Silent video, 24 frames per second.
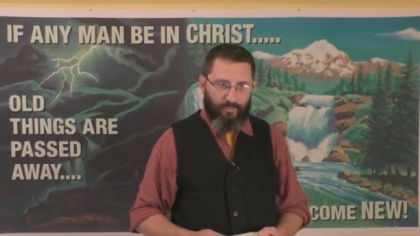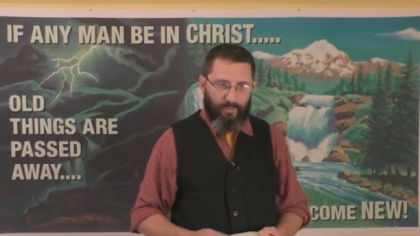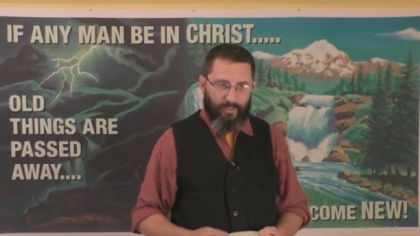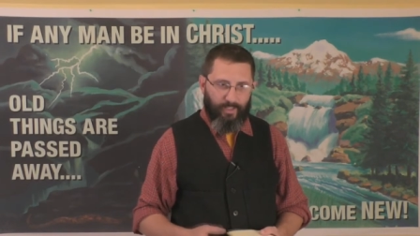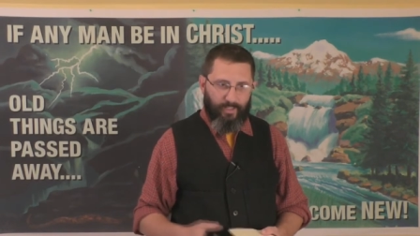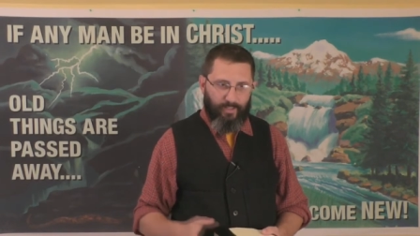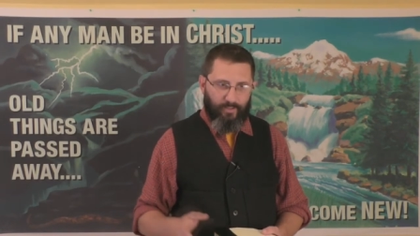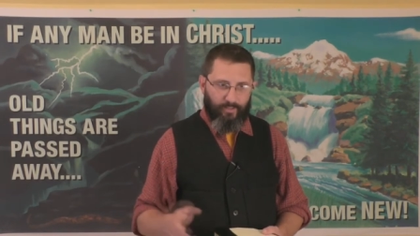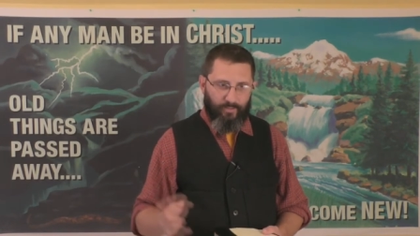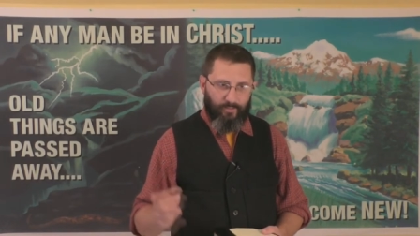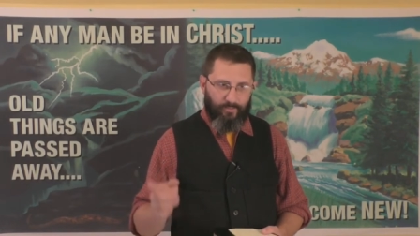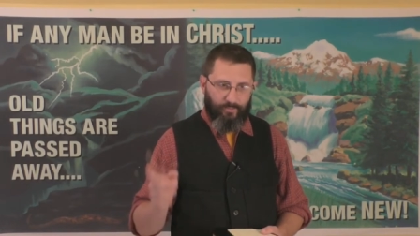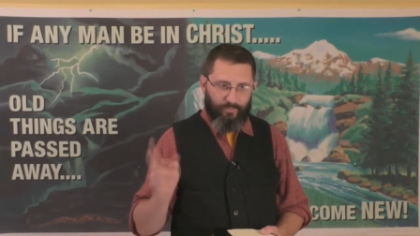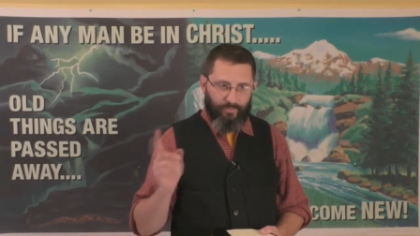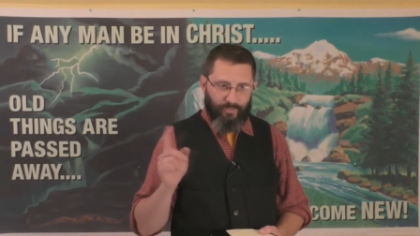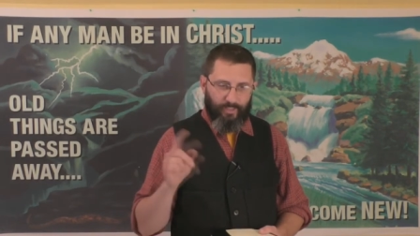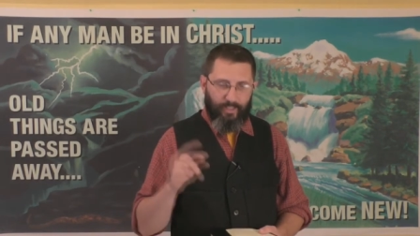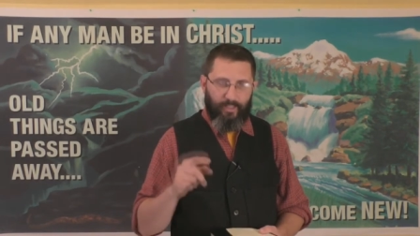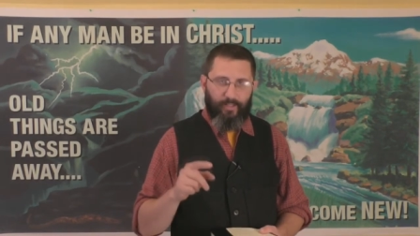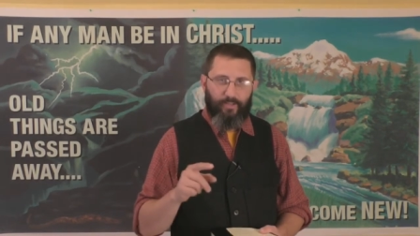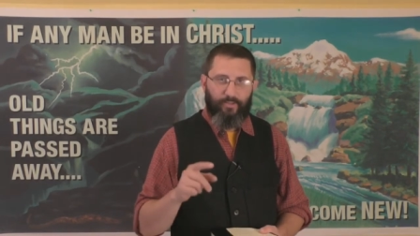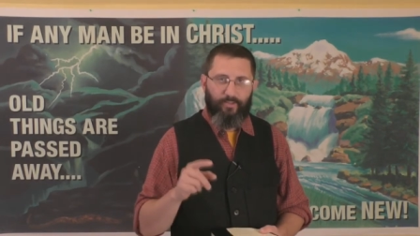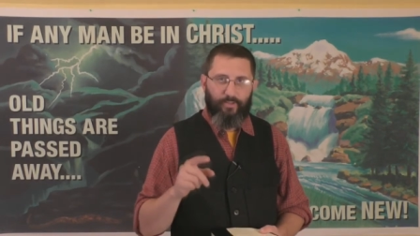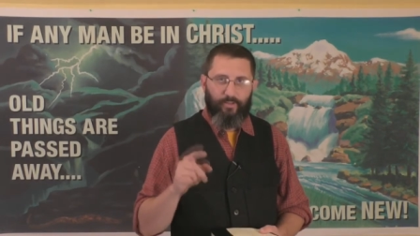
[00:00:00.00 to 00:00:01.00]
my aunt and uncle's
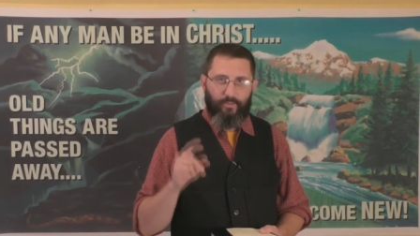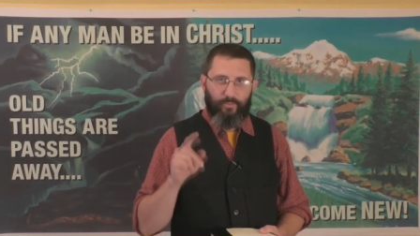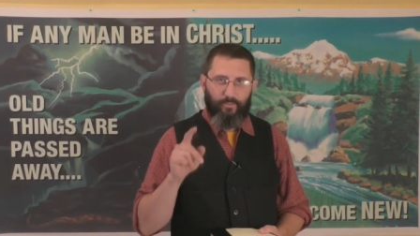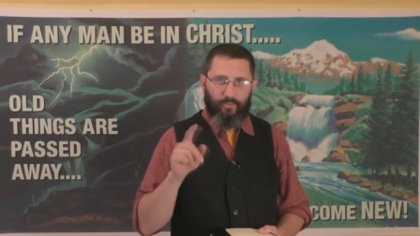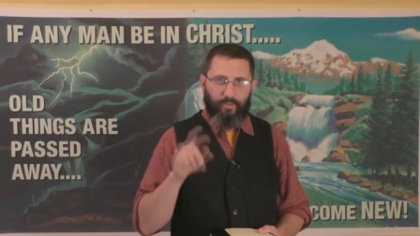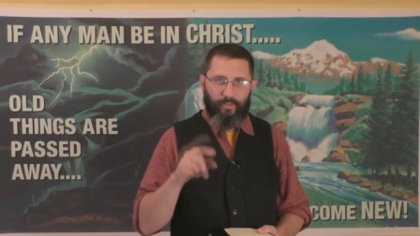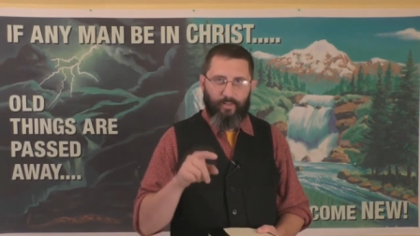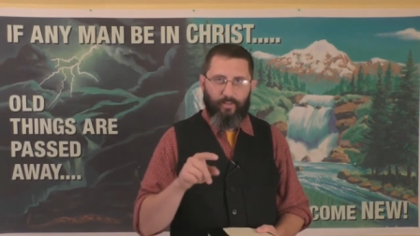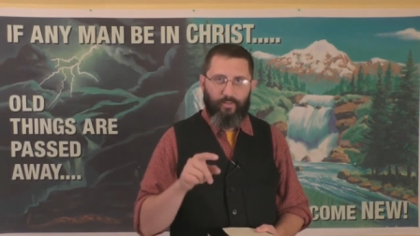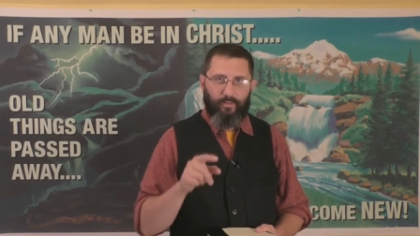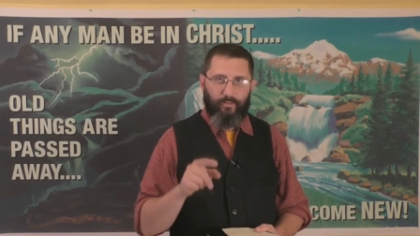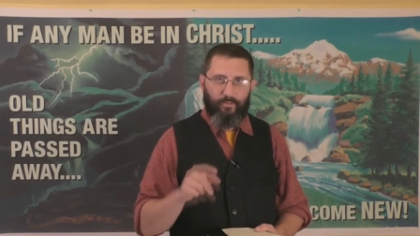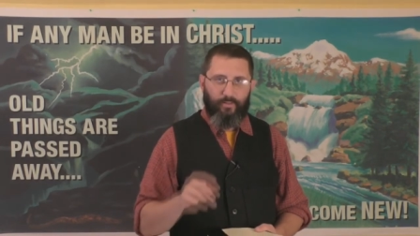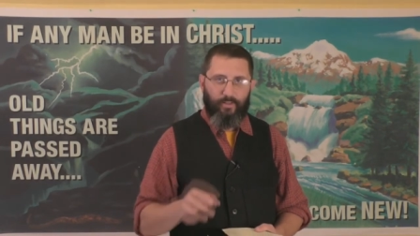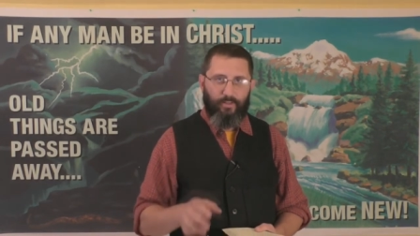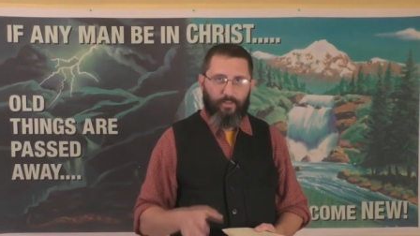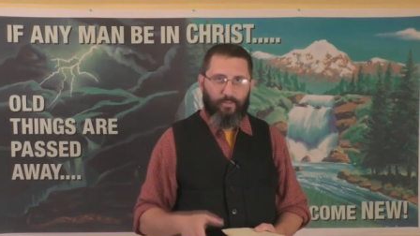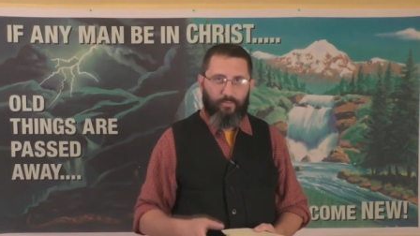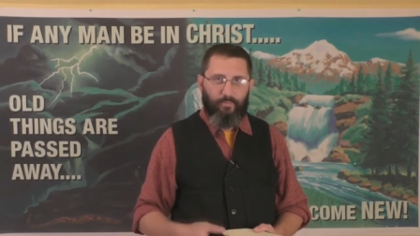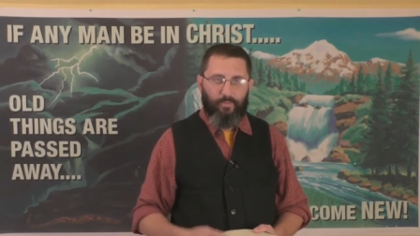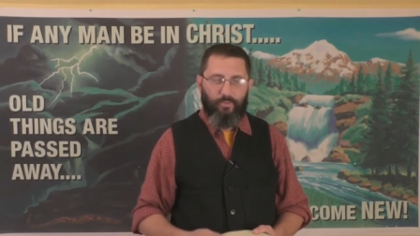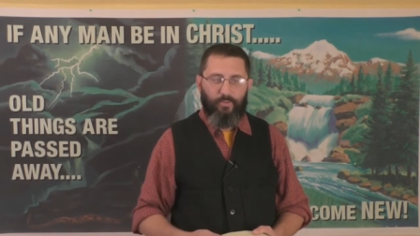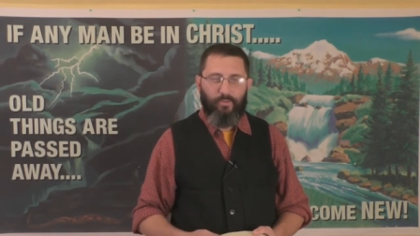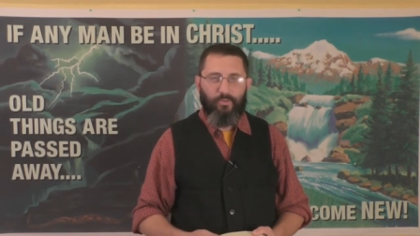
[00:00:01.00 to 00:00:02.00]
house that was there at the Red
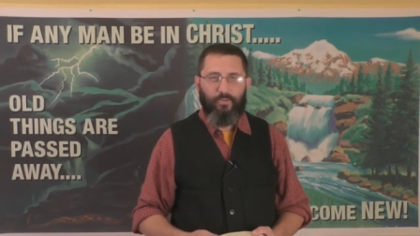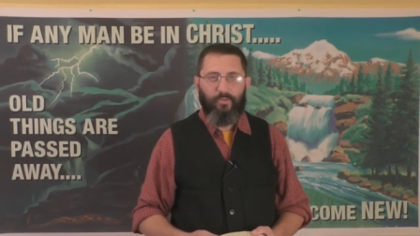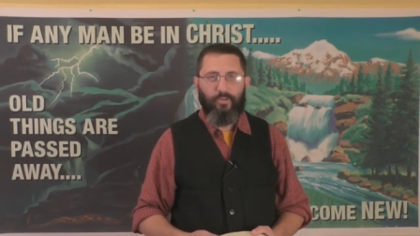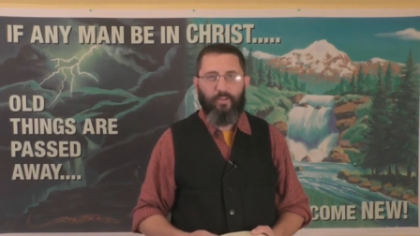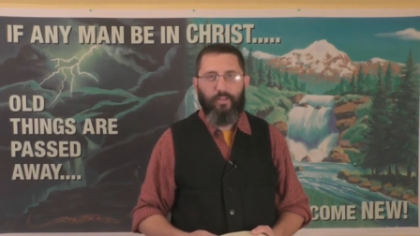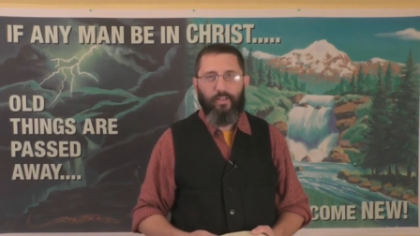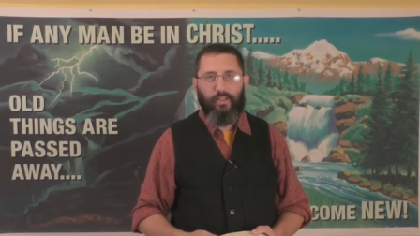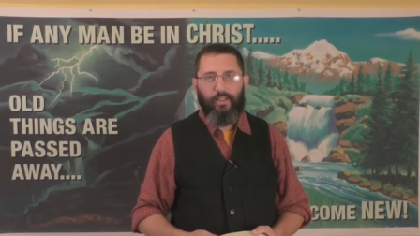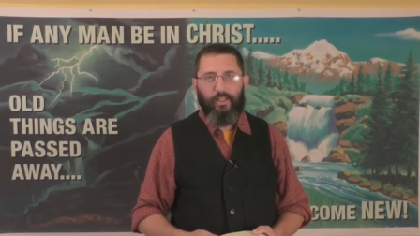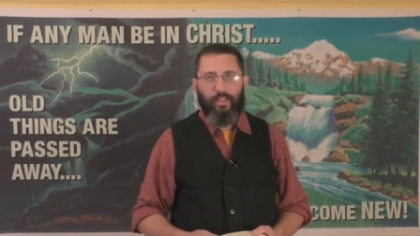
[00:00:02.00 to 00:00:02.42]
Caboose,